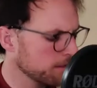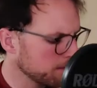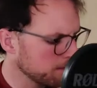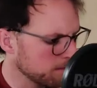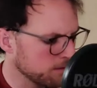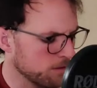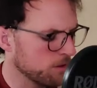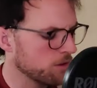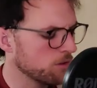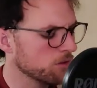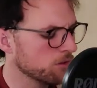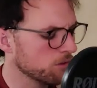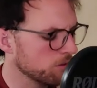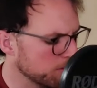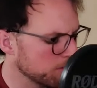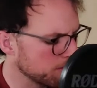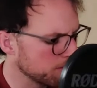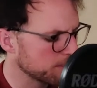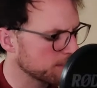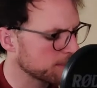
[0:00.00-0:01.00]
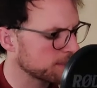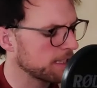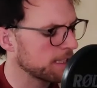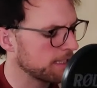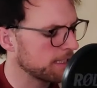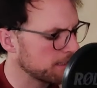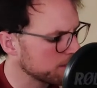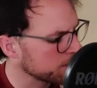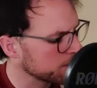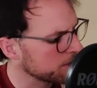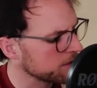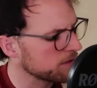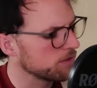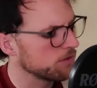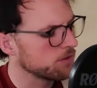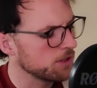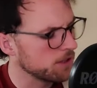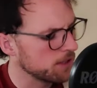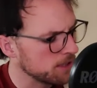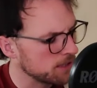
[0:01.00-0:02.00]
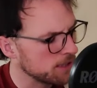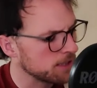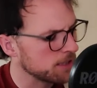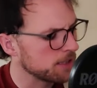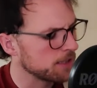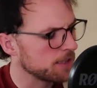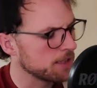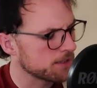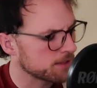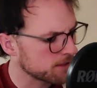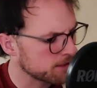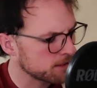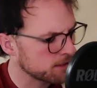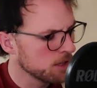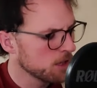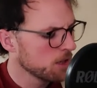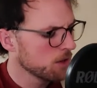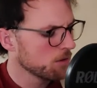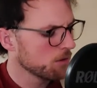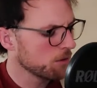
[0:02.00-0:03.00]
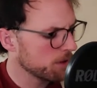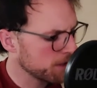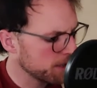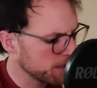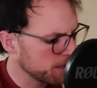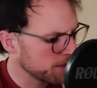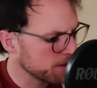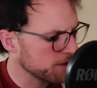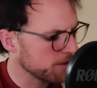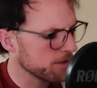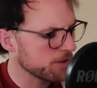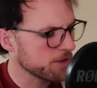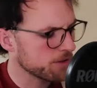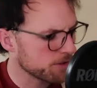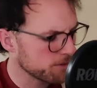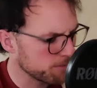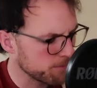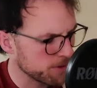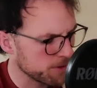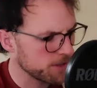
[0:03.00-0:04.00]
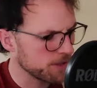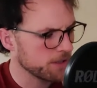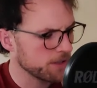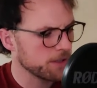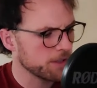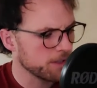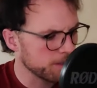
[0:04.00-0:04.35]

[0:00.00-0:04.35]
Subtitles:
No, nostalgia really isn't what it used to be.